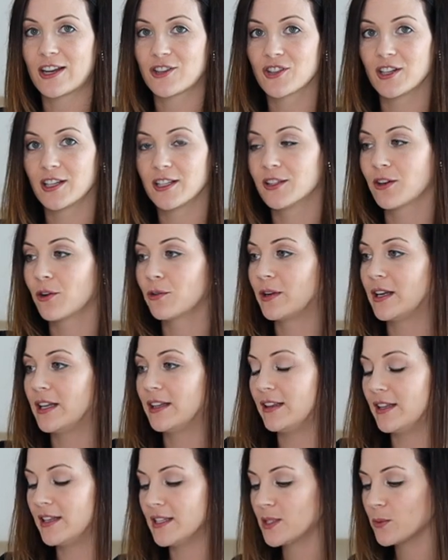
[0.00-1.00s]
actually don't
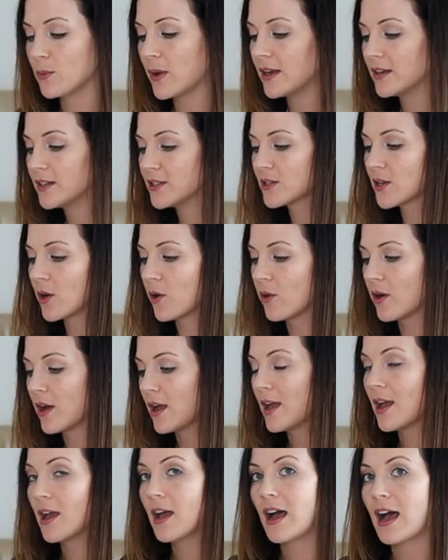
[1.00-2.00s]
need this one, so
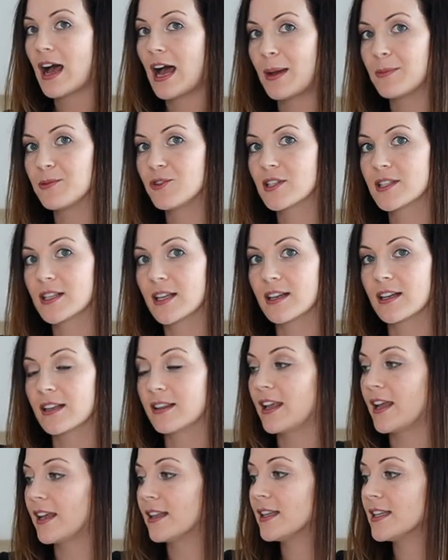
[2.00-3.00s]
I'm just gonna
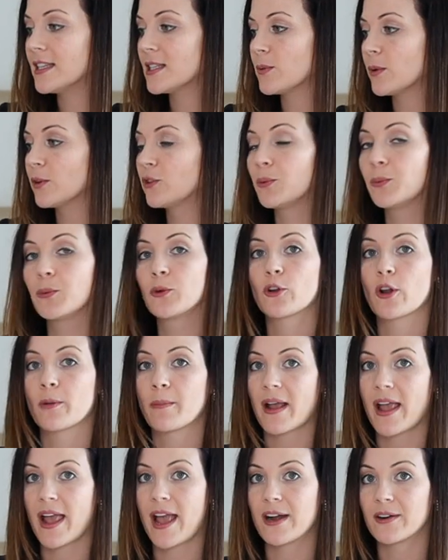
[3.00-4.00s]
take this one to put on
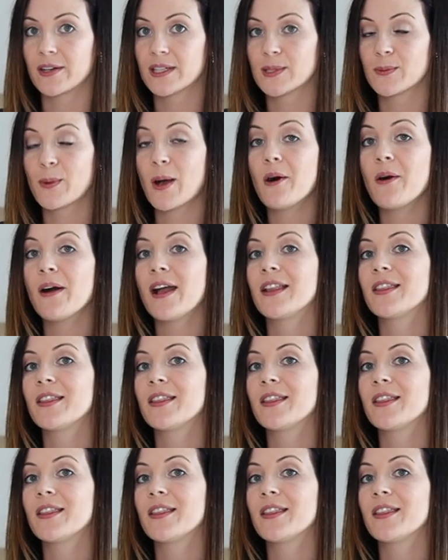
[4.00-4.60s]
my hair as well.